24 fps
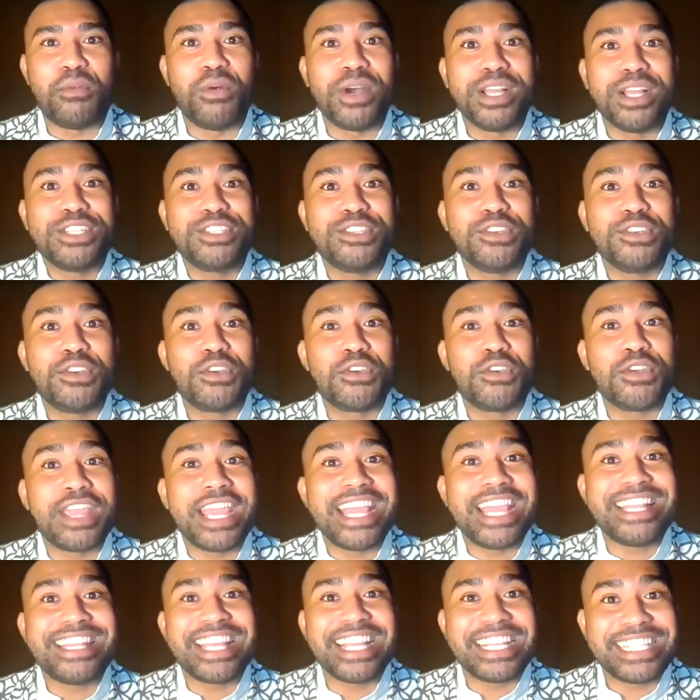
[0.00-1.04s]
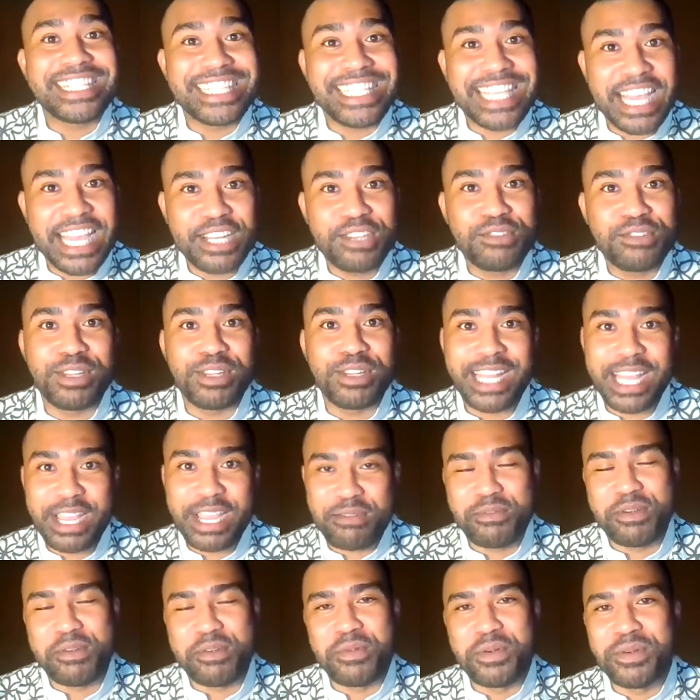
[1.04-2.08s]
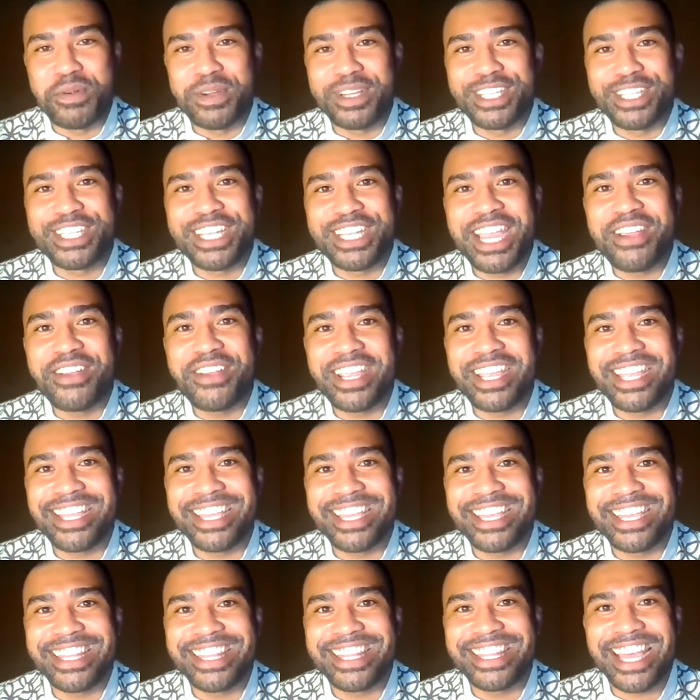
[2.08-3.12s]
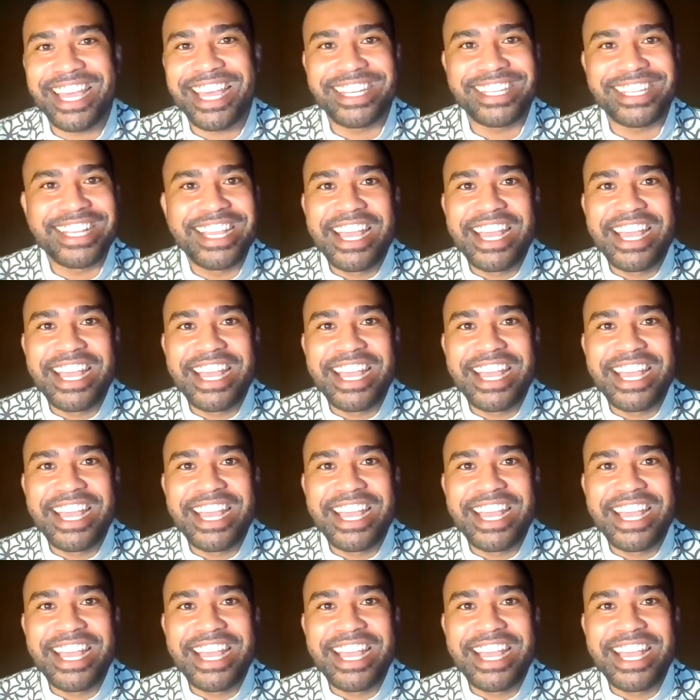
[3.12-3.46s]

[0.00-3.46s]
once you create that schedule, like what we were sharing in that